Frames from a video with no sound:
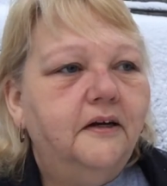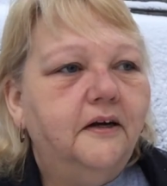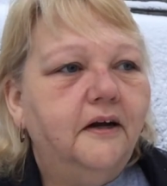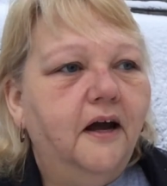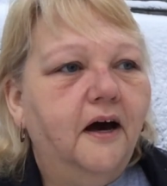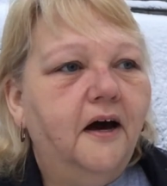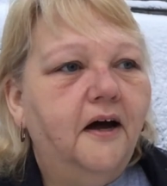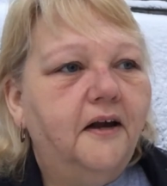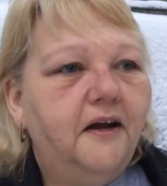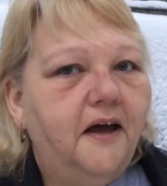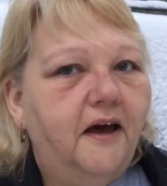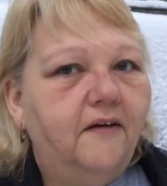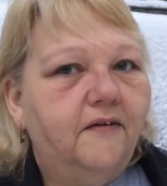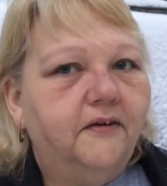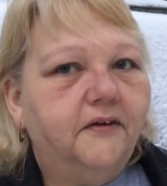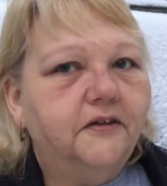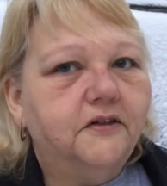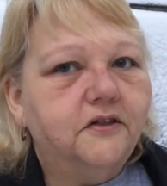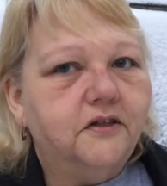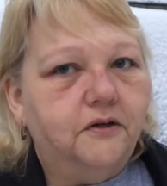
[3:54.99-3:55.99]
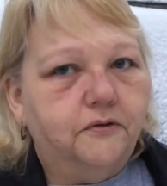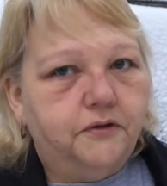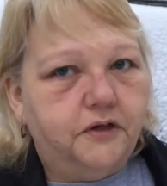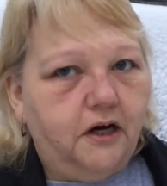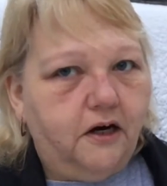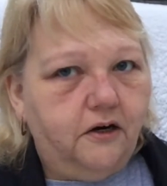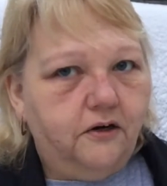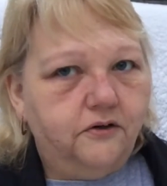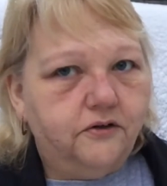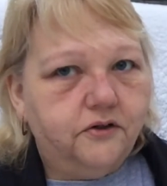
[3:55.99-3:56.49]
not having snow
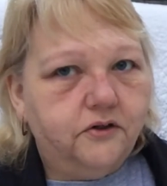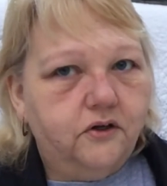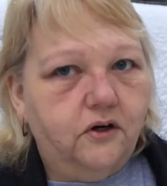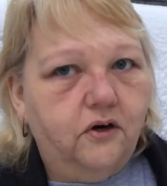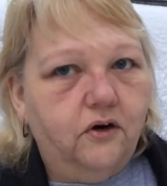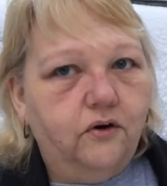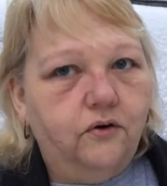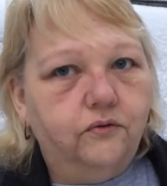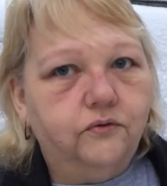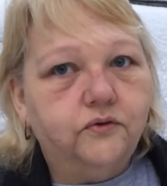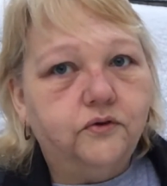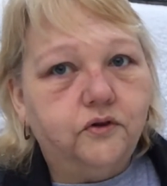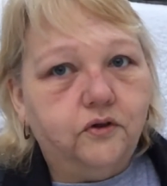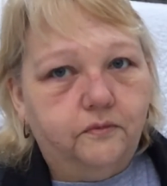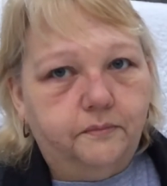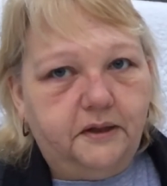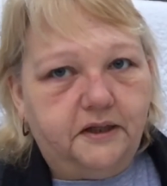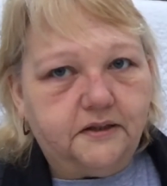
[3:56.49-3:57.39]
tires on school